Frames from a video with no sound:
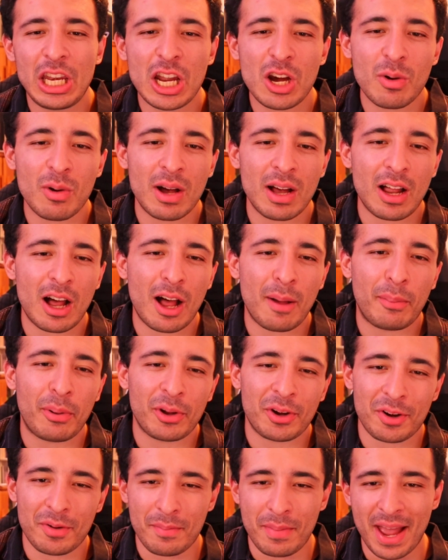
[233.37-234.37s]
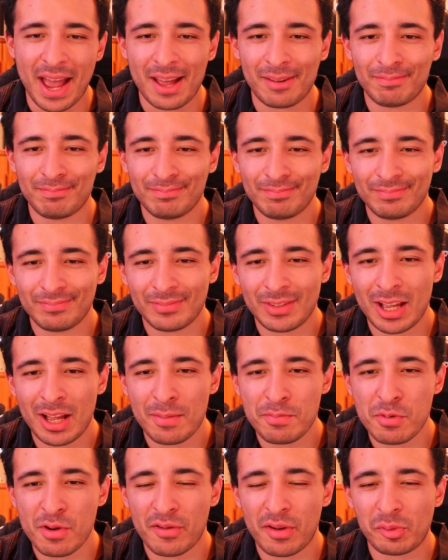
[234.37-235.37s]
You know what? I'll put her in bad.
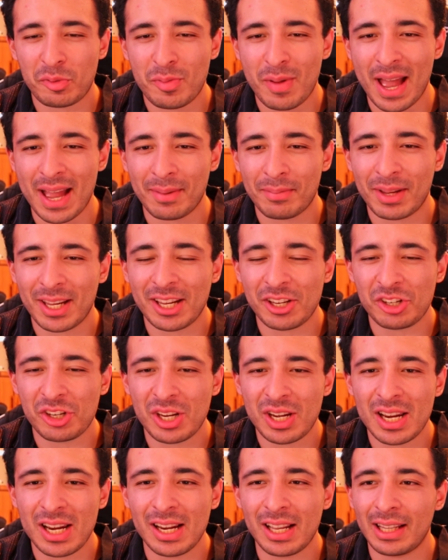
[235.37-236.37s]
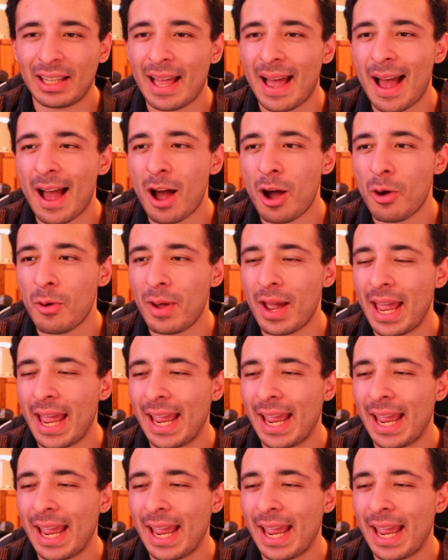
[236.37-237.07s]
I'll move her up to back because she did allow